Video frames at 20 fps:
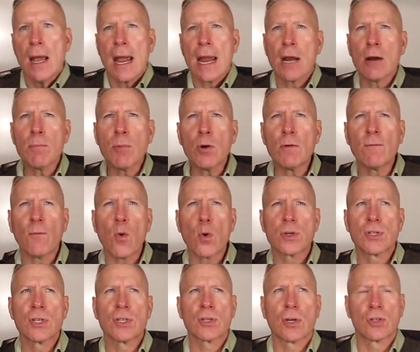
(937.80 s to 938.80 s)
Airborne
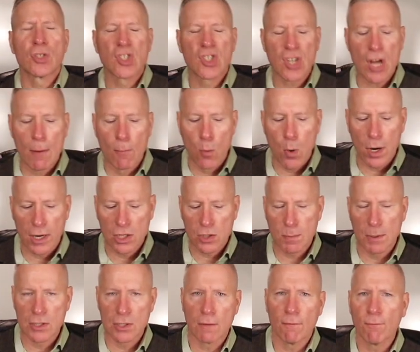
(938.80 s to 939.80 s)
forces are somewhat
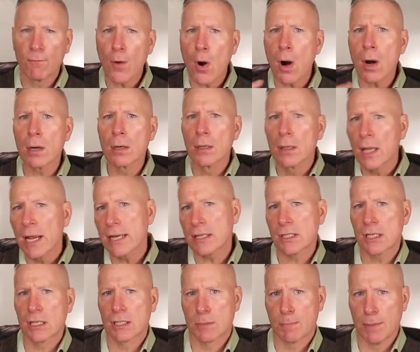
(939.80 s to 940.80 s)
expensive, far
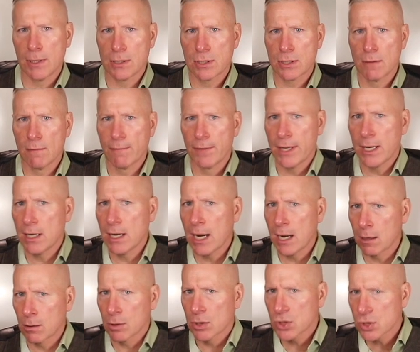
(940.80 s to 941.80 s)
less expensive than
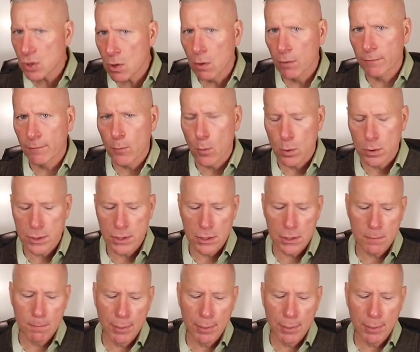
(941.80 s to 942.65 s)
air assault forces,